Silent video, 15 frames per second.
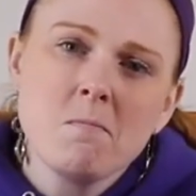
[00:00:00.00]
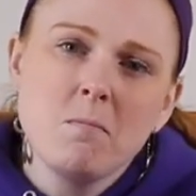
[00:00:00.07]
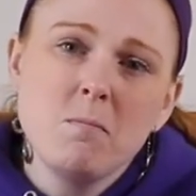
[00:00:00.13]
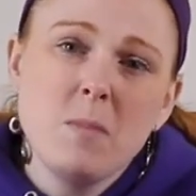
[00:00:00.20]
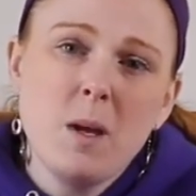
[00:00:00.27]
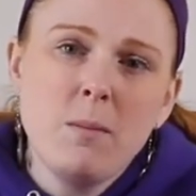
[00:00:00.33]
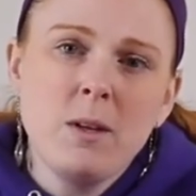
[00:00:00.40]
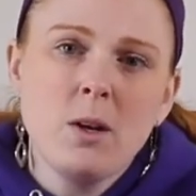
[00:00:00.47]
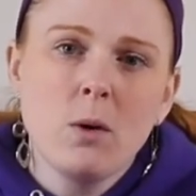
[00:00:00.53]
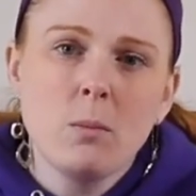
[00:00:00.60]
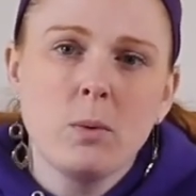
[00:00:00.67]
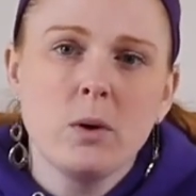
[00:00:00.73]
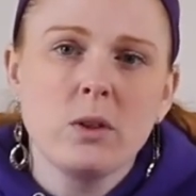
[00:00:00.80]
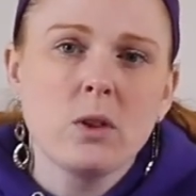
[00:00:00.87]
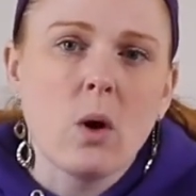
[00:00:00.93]
maybe
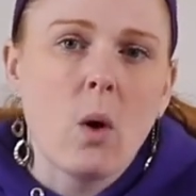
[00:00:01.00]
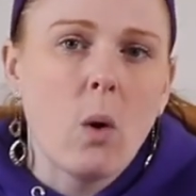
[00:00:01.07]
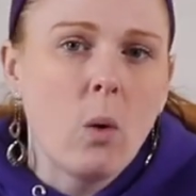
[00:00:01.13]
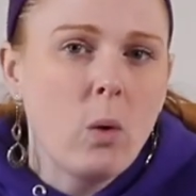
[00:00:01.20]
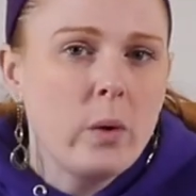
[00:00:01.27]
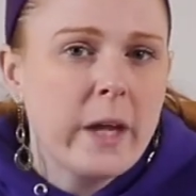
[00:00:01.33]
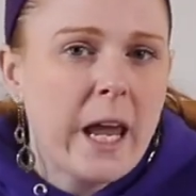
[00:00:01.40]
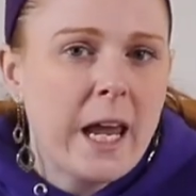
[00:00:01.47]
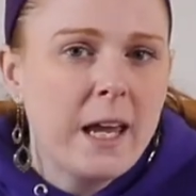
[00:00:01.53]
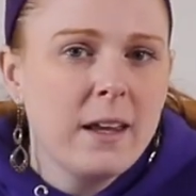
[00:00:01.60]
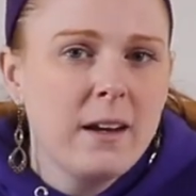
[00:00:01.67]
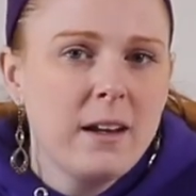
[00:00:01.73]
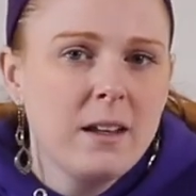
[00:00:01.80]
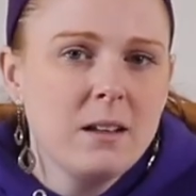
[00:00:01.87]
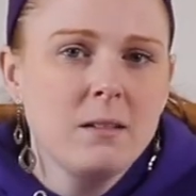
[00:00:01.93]
don't put the whole
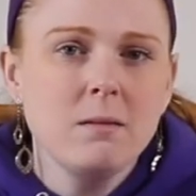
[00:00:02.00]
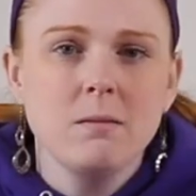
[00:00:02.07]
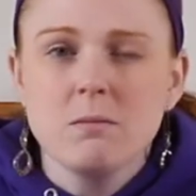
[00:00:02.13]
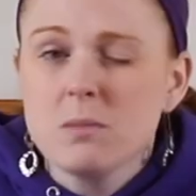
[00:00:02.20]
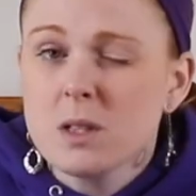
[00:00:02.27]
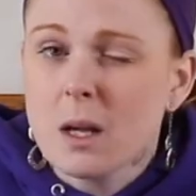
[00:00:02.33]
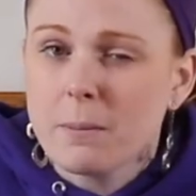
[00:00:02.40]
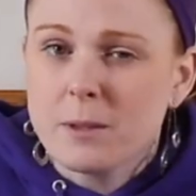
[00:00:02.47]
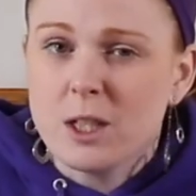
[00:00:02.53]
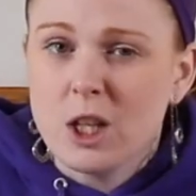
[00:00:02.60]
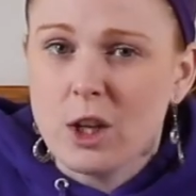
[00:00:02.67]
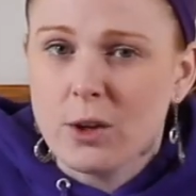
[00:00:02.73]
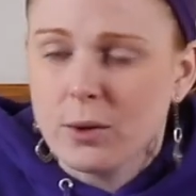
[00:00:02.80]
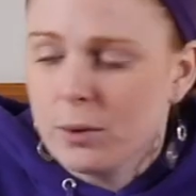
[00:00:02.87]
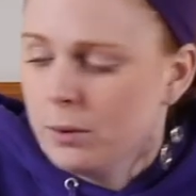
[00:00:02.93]
can in. It's up to
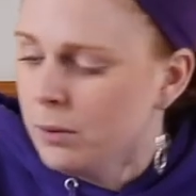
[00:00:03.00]
you.